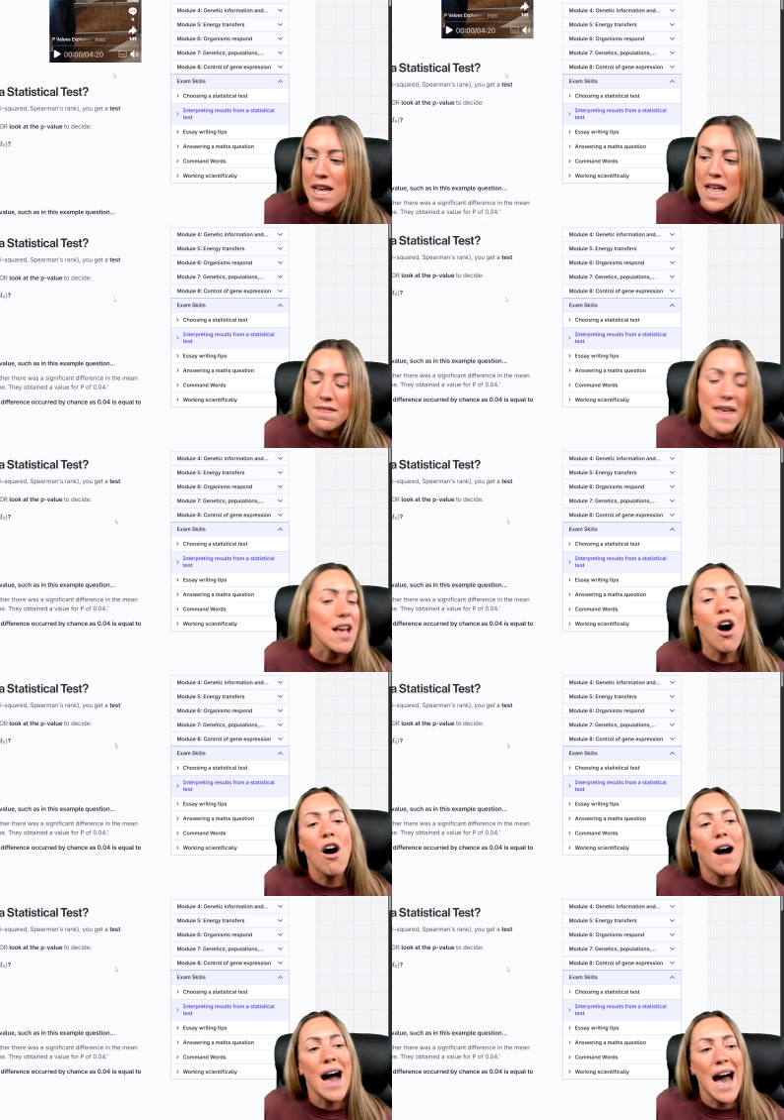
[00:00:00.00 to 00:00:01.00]
They
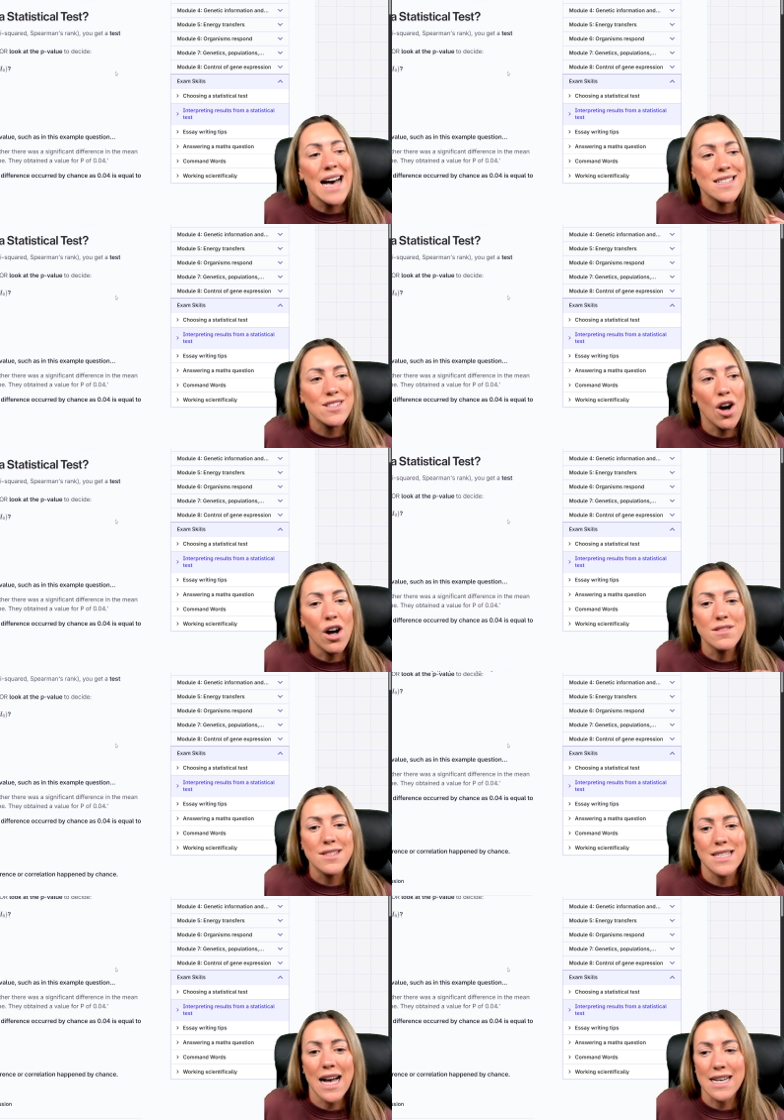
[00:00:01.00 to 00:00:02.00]
are as
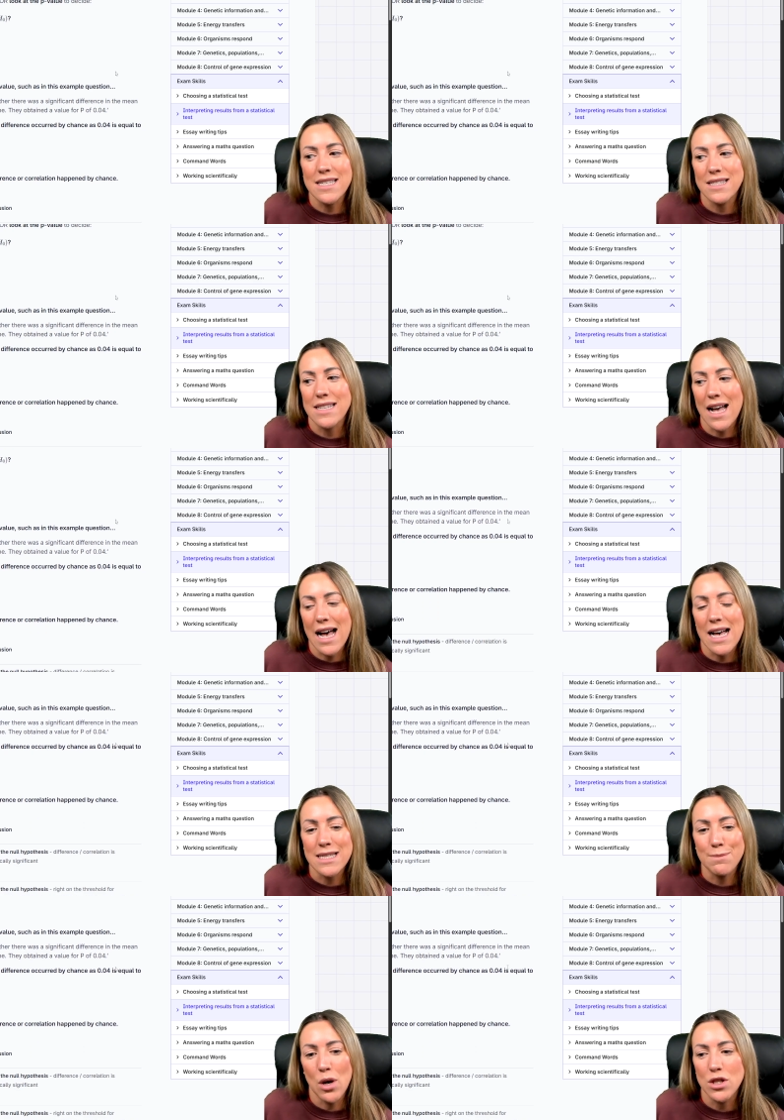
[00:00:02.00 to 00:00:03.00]
concise as
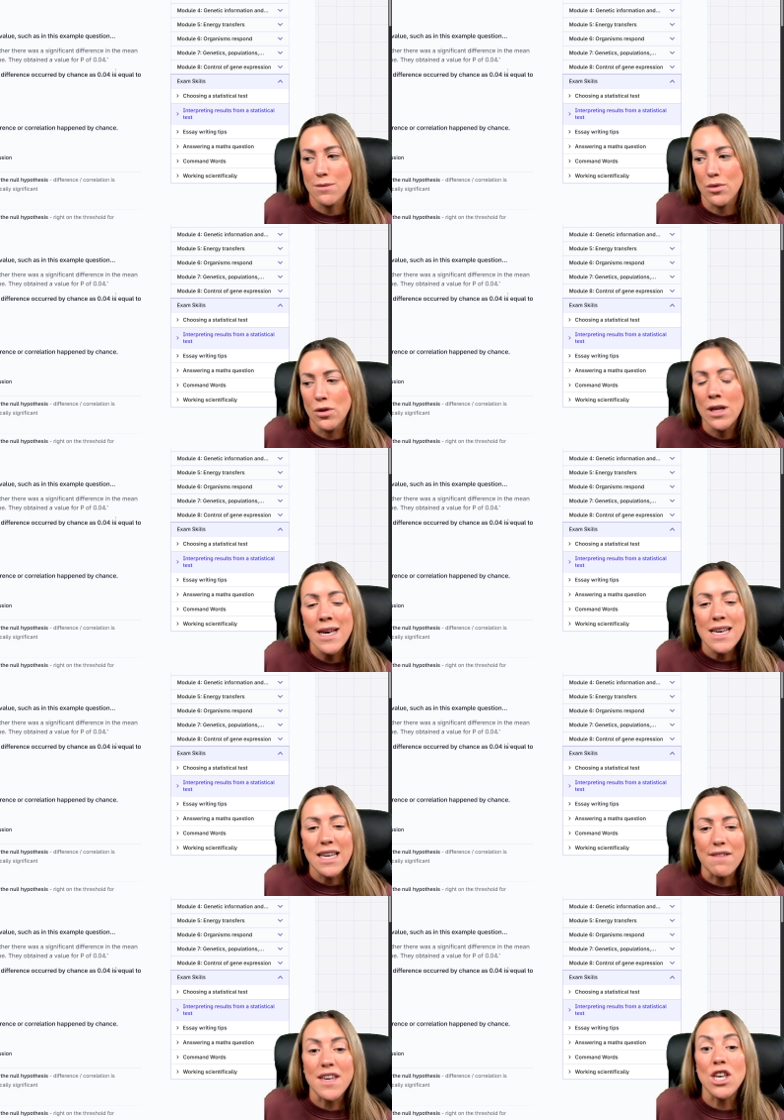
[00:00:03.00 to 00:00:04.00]
possible,
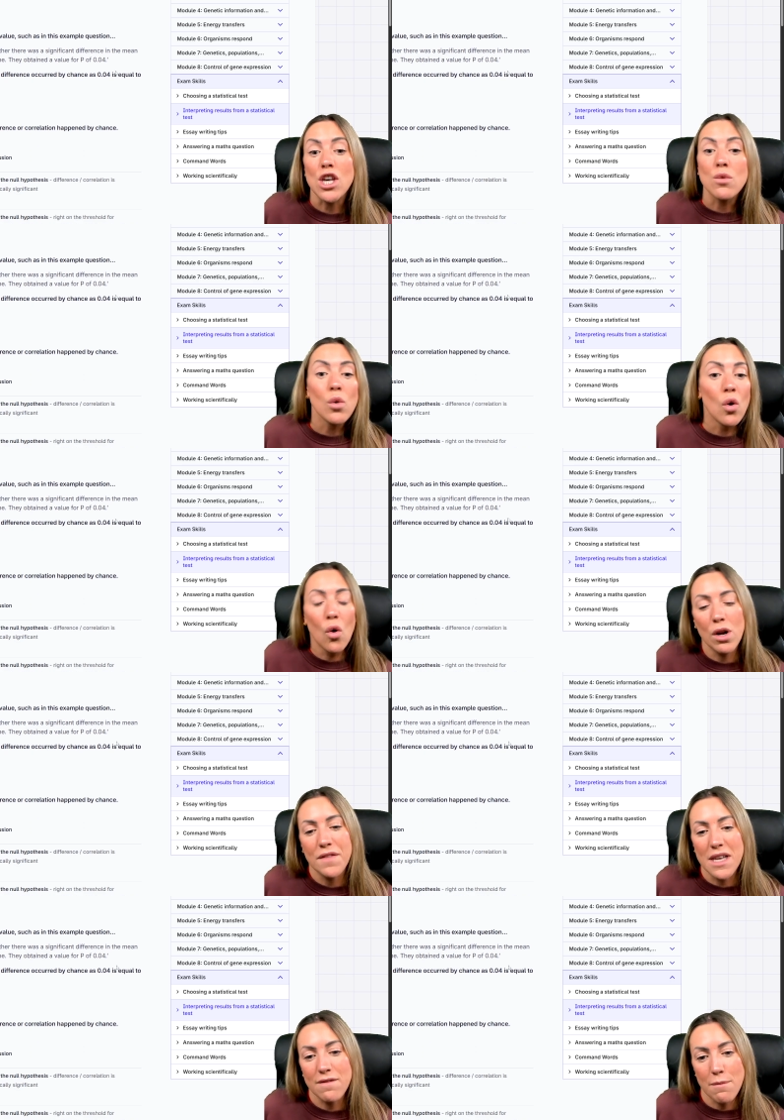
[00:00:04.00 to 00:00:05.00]
giving you all of the
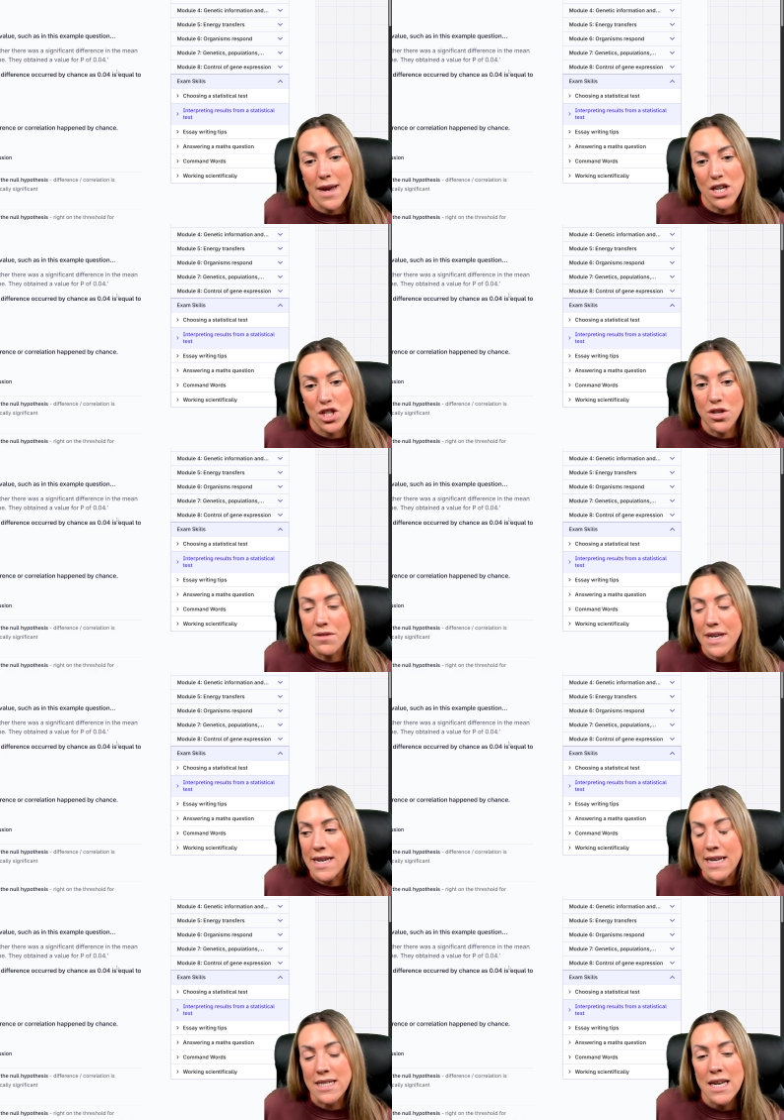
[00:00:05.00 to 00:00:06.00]
information you
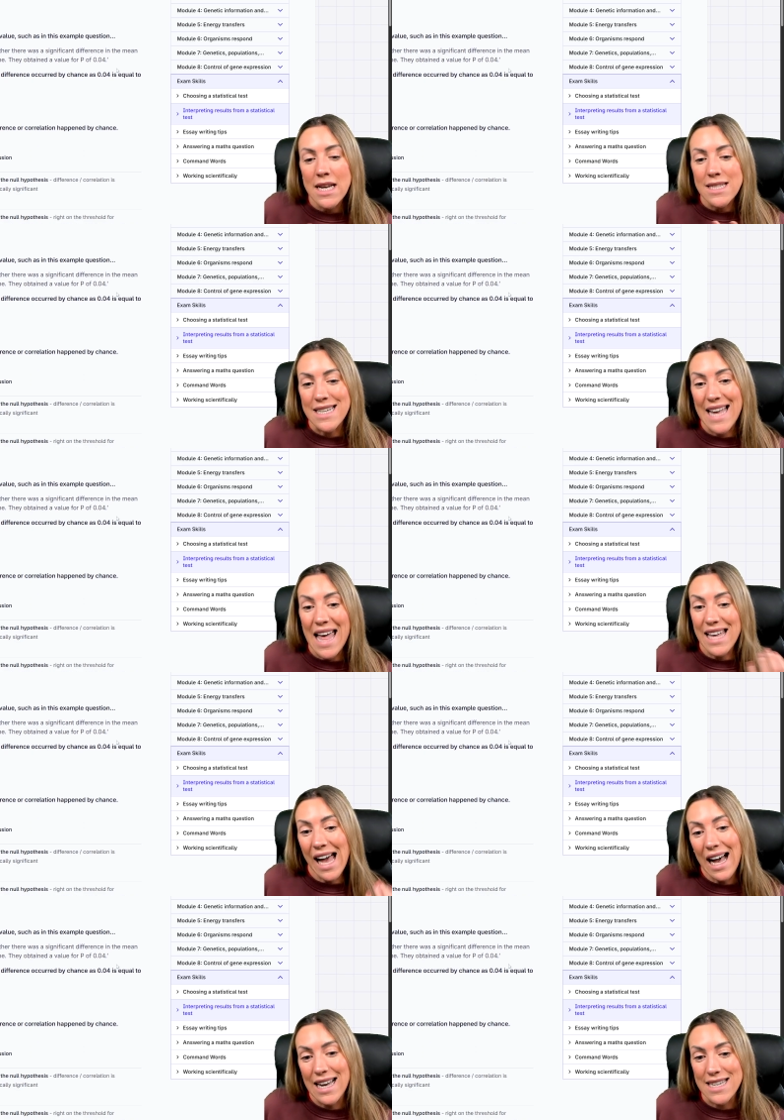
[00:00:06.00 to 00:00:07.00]
need to get the
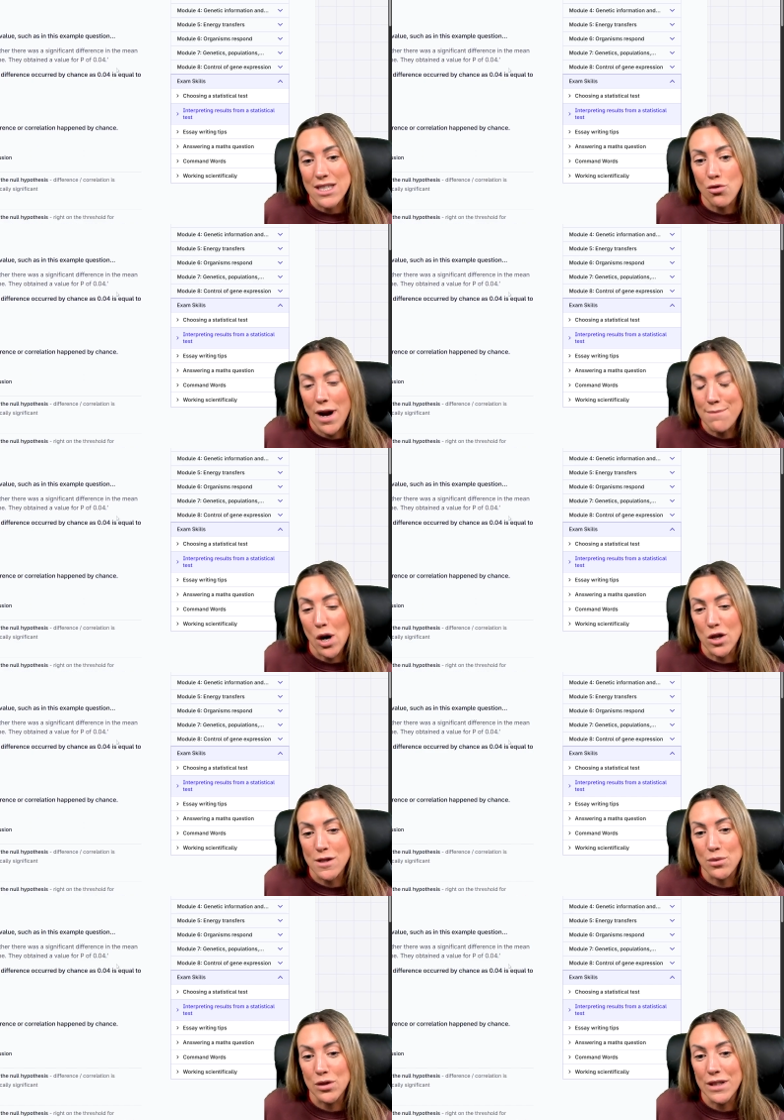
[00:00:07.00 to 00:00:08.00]
highest grade
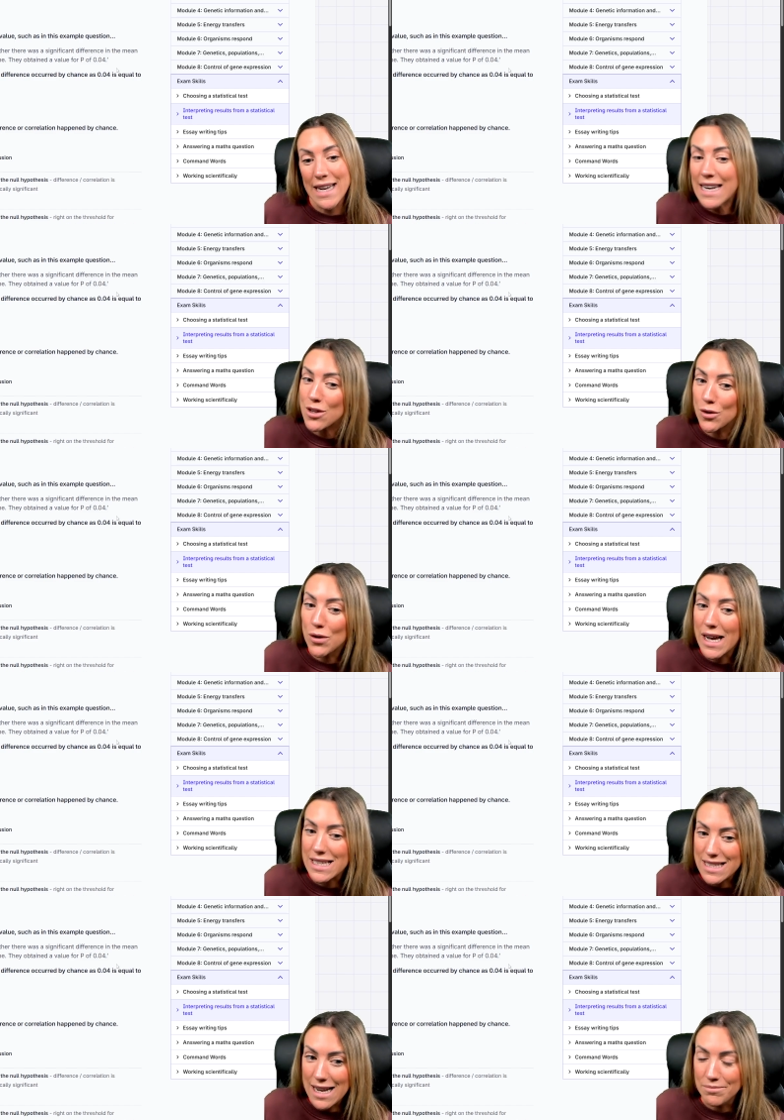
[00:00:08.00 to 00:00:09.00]
possible in your
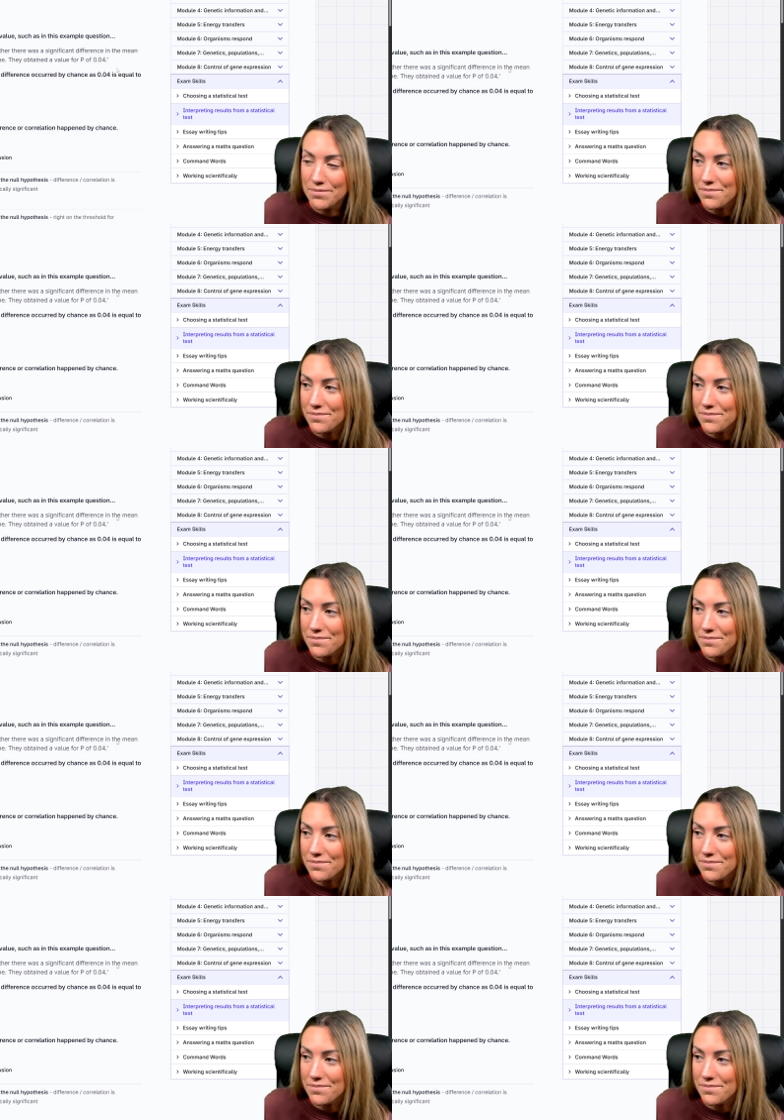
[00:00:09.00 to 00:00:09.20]
exam.